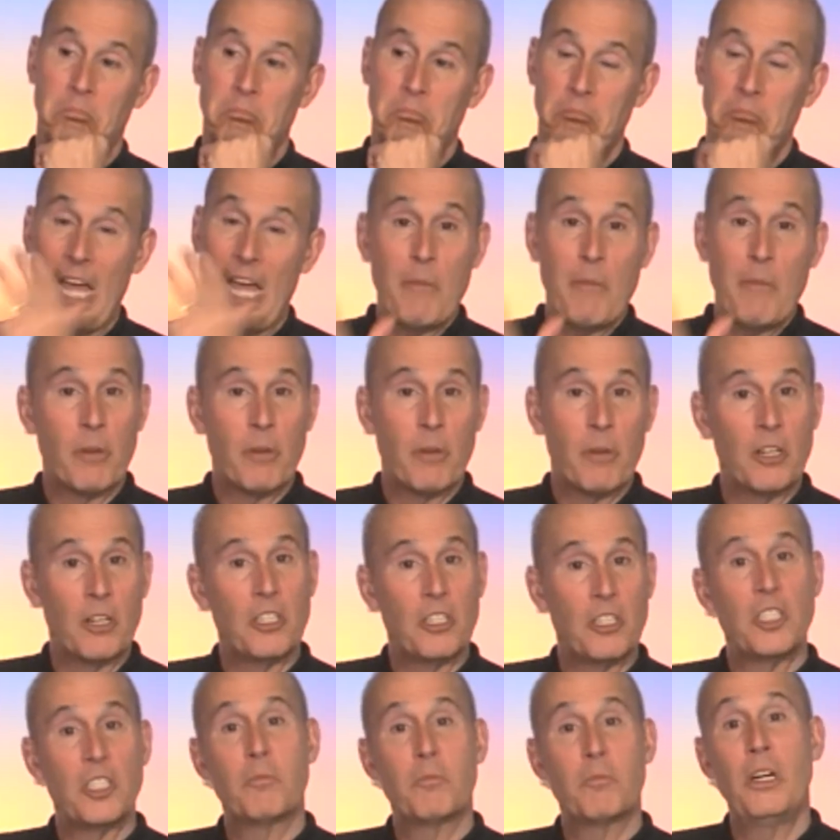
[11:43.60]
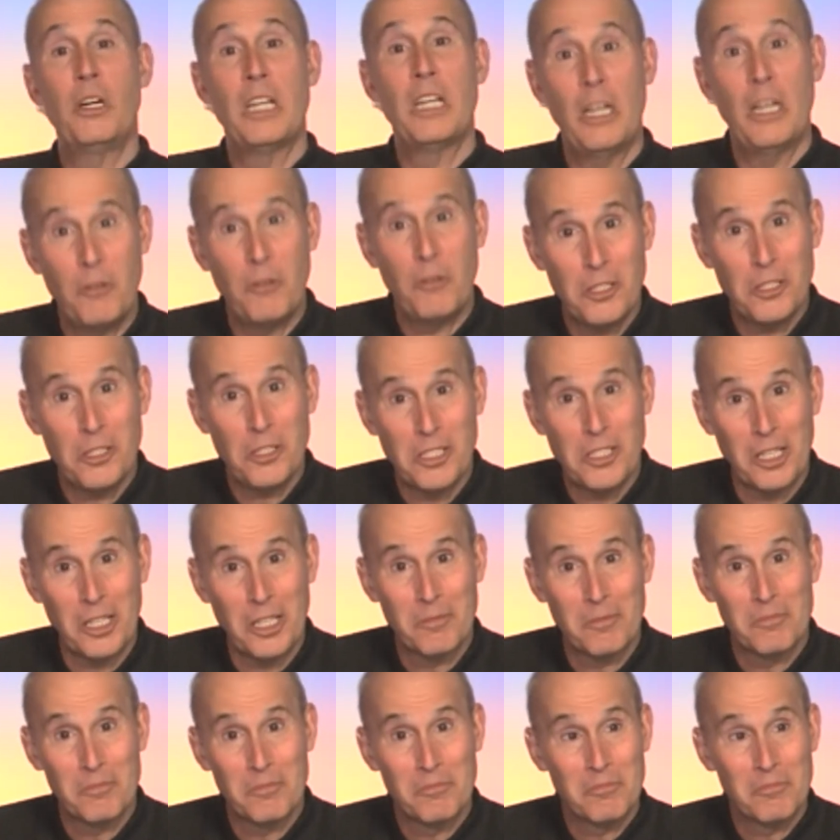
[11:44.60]
that person's pretty interesting.
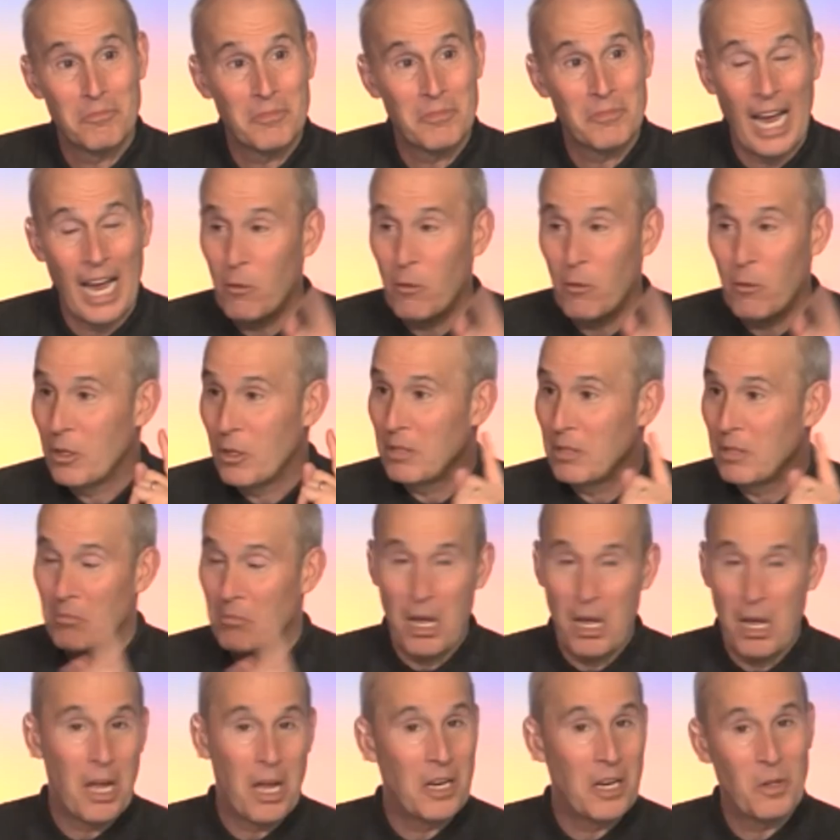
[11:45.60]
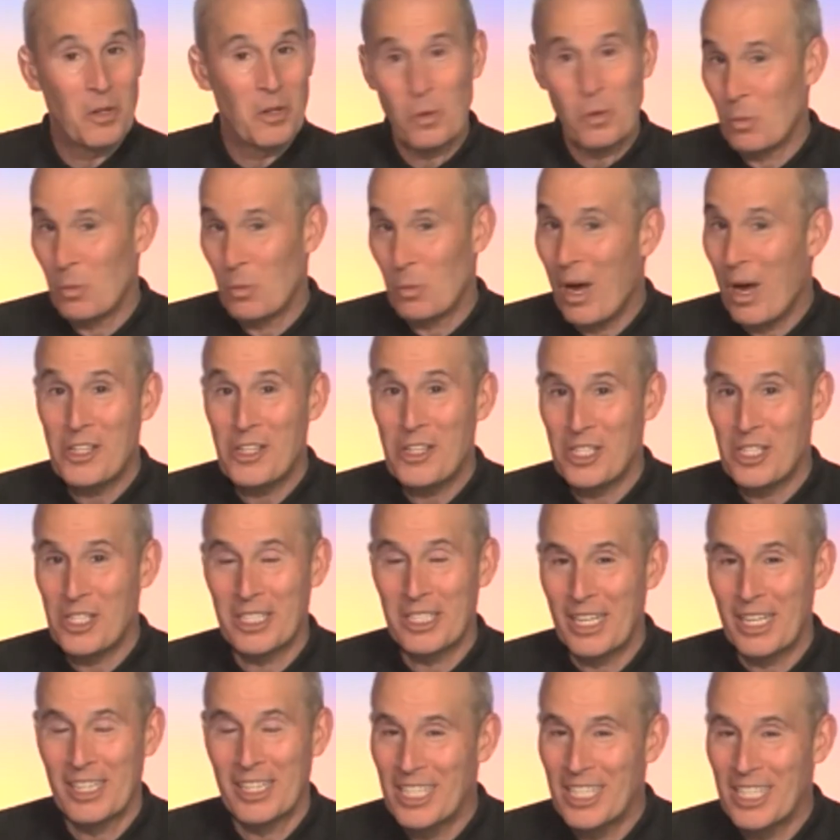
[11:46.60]
I wouldn't mind watching
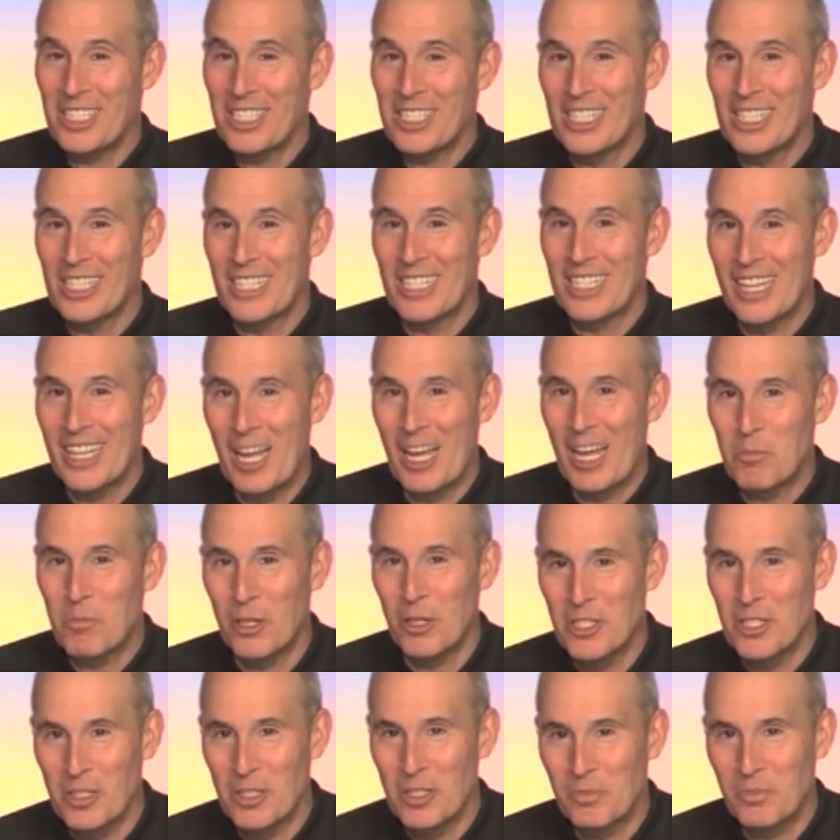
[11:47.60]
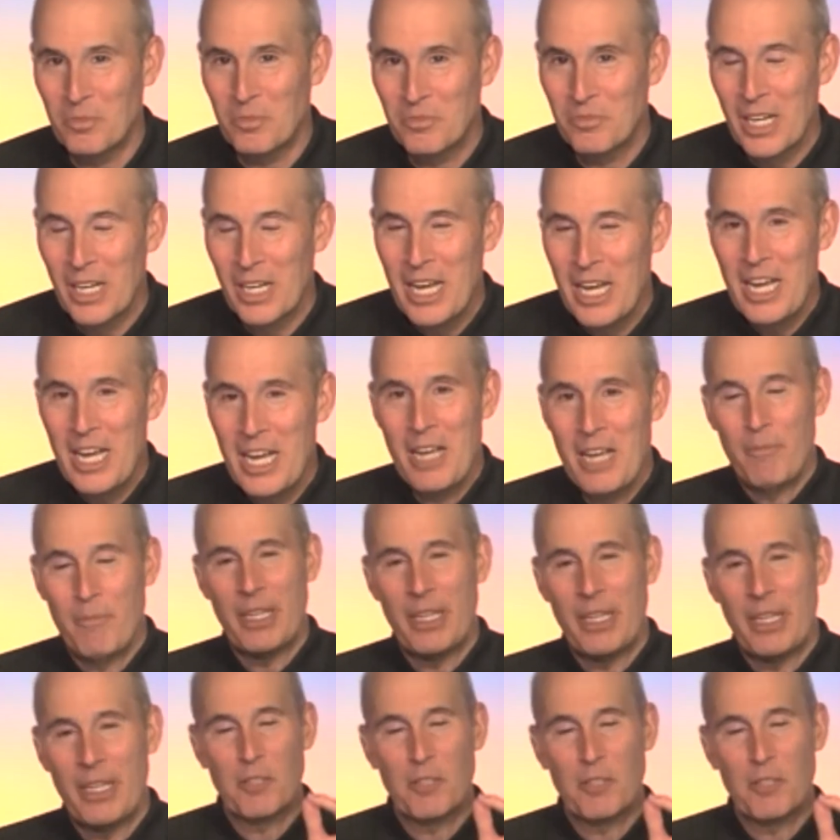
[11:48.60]
and listening to that person.
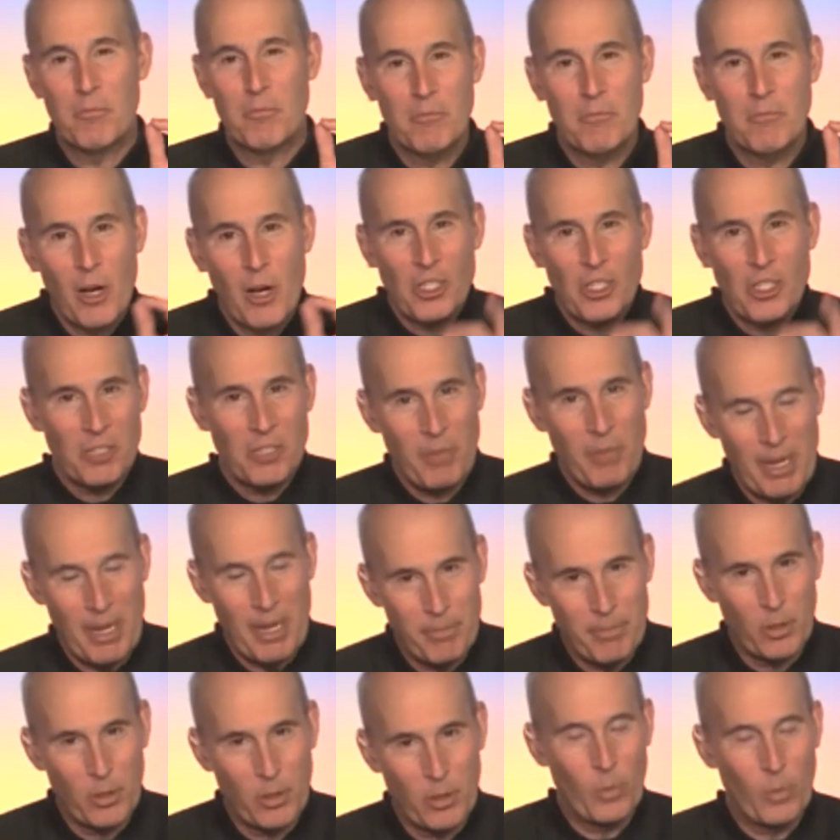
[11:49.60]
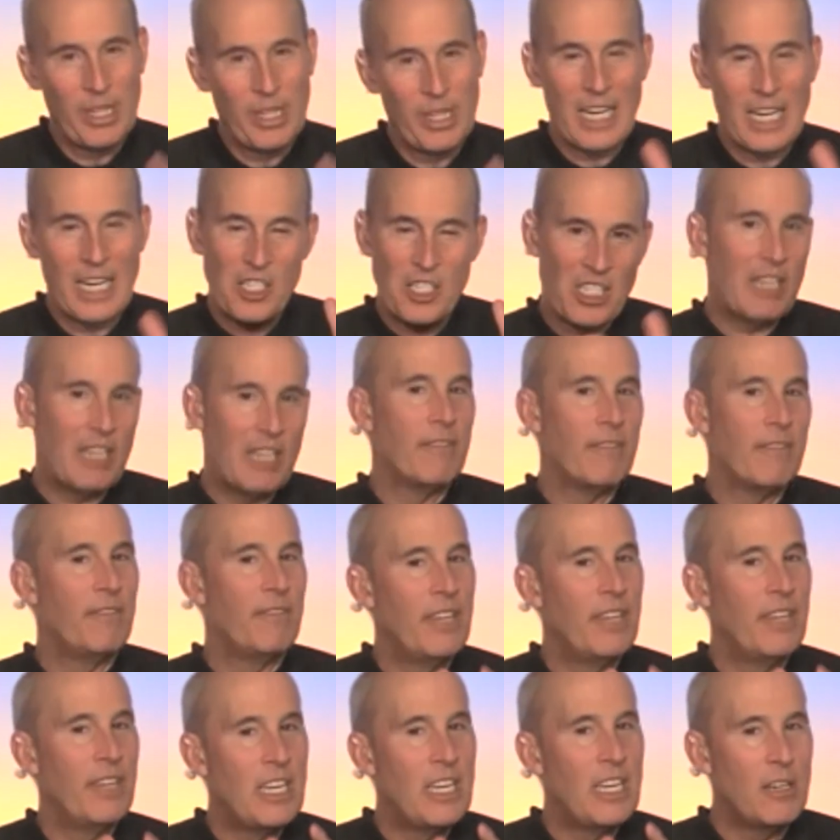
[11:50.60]
Because most people, when they see a
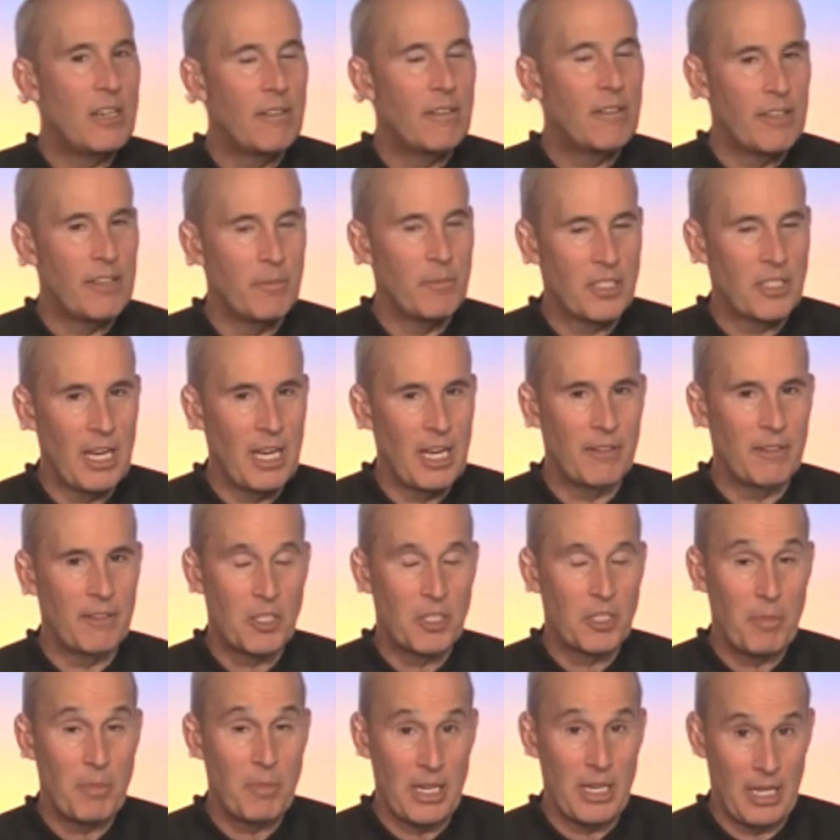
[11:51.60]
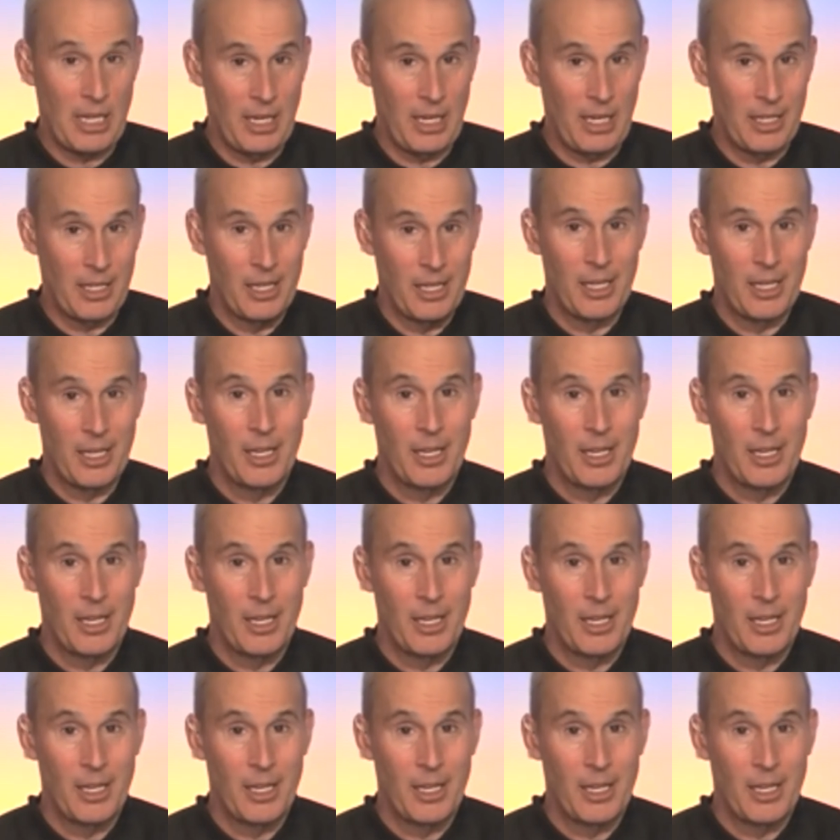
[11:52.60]
video of themselves speaking,